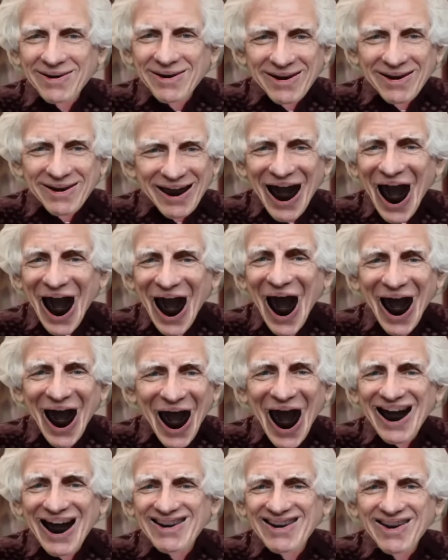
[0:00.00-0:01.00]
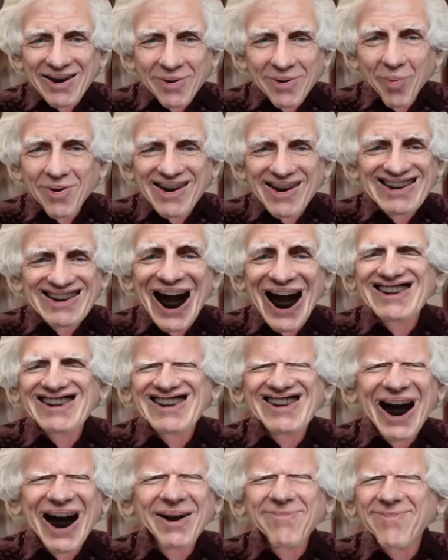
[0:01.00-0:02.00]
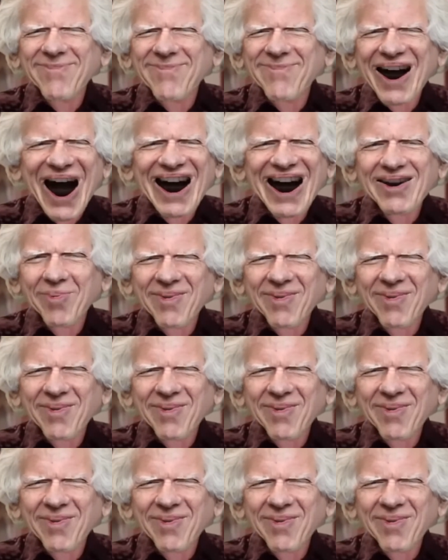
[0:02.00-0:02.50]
Yeah, I just want to taste that buttery